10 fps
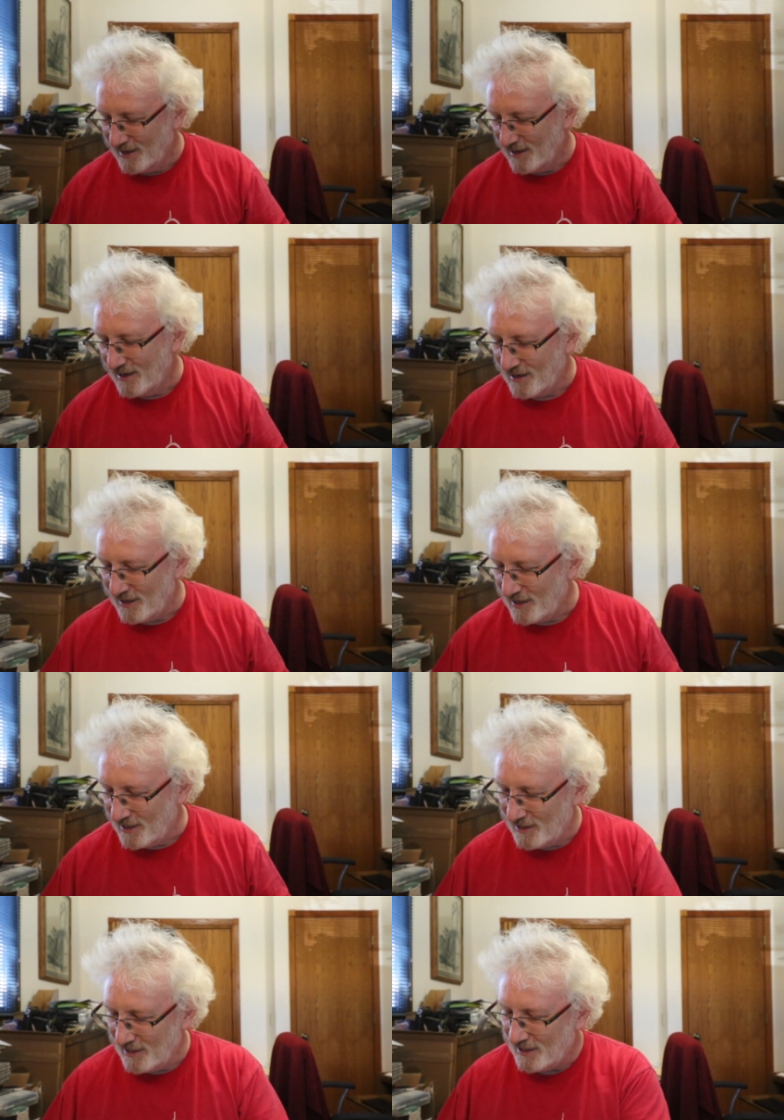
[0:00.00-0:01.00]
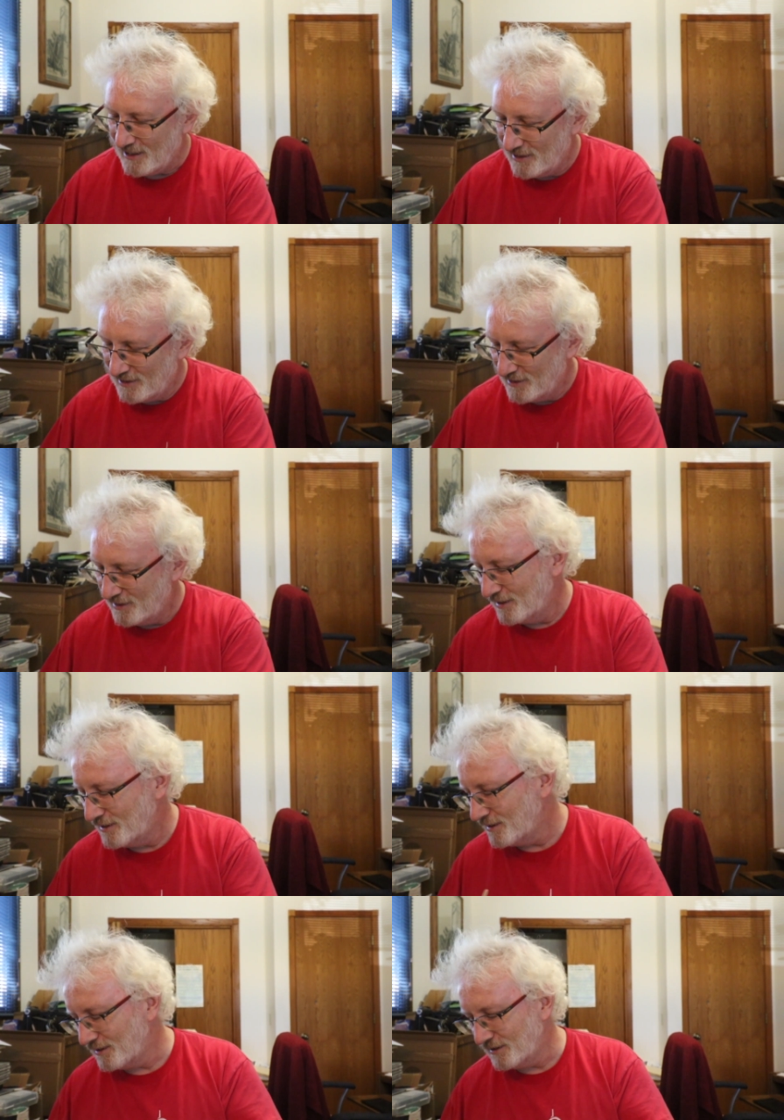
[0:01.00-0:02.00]
All right, and then
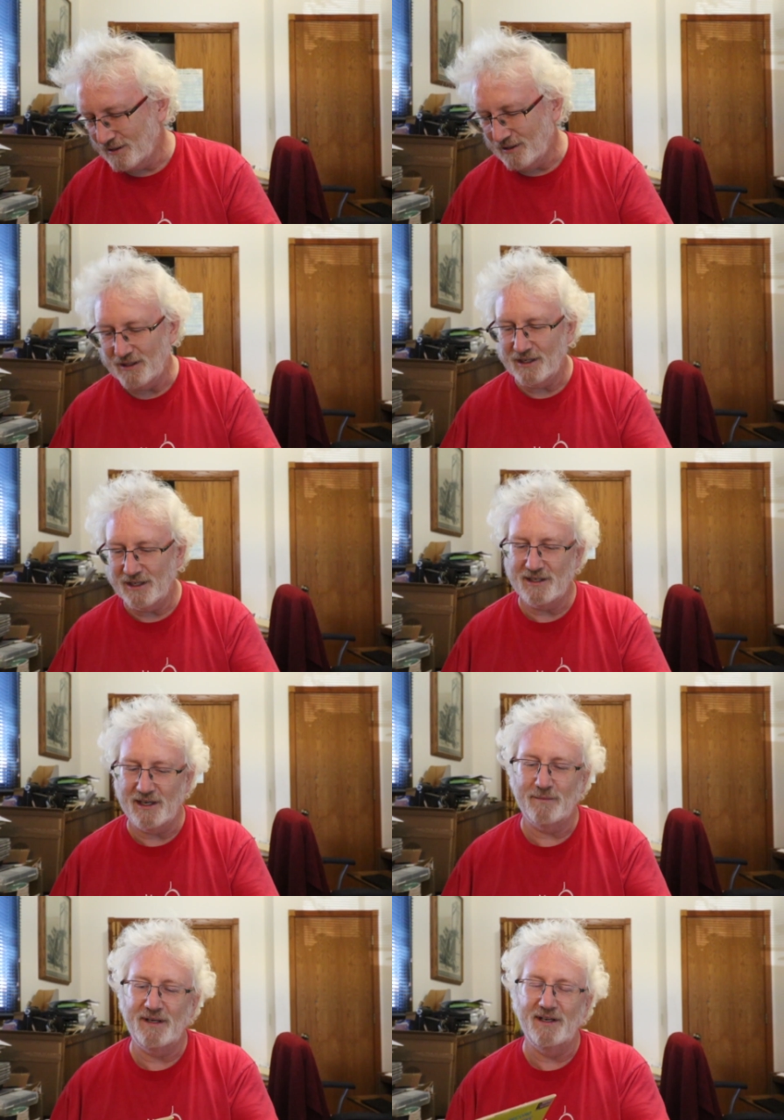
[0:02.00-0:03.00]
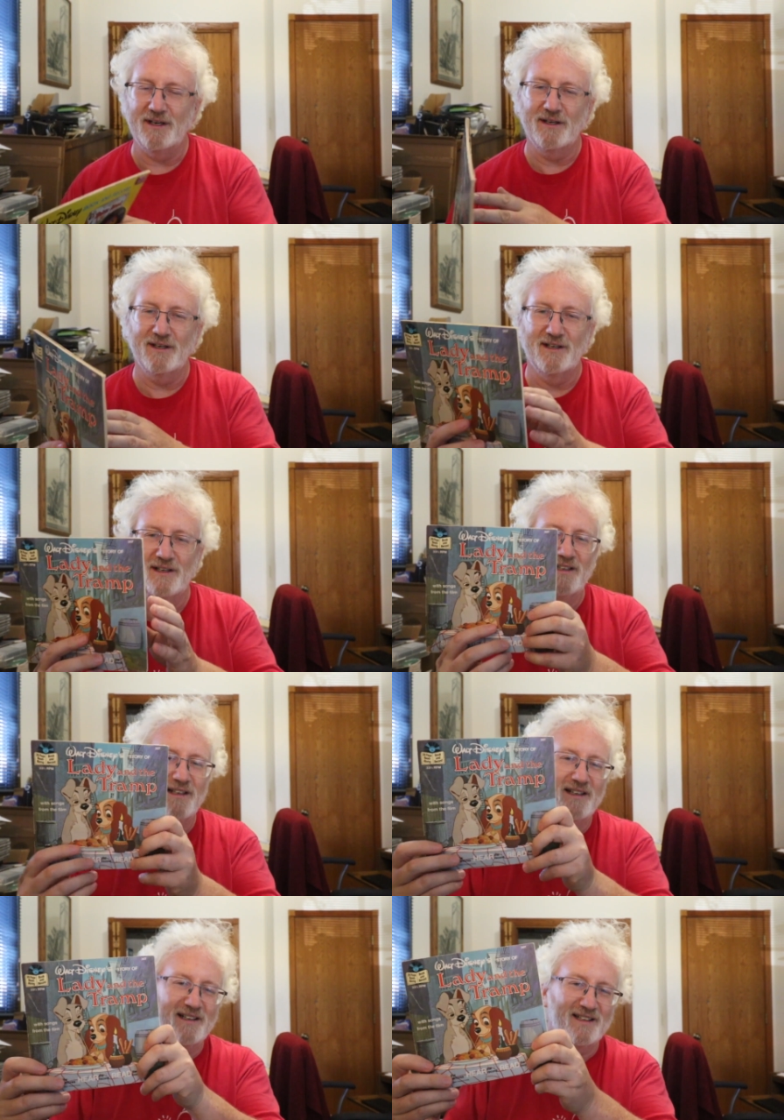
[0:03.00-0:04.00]
the last item here,
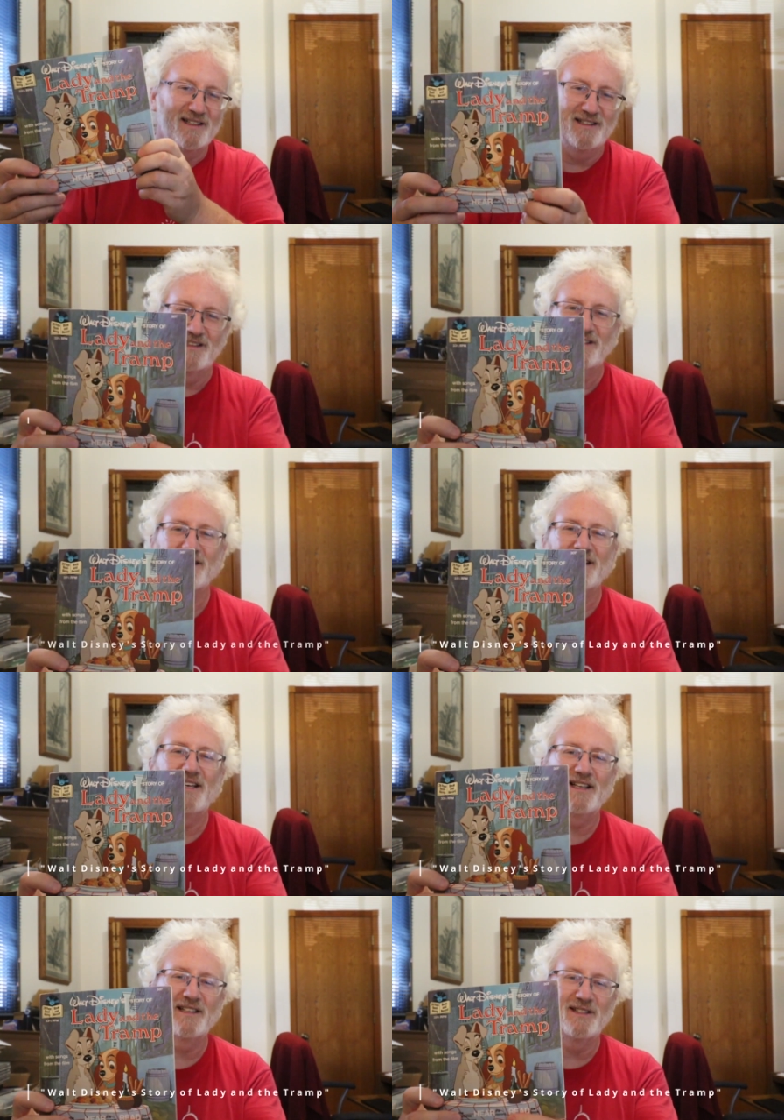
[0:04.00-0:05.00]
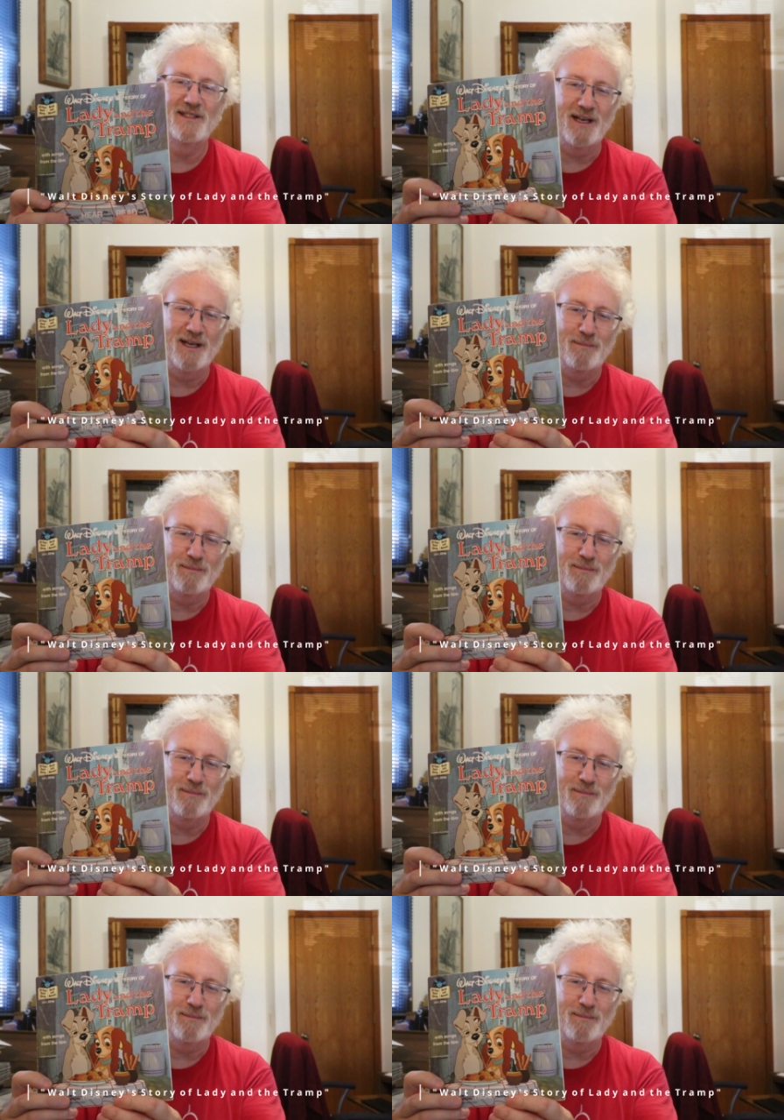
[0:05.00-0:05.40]
Lady and the Tramp.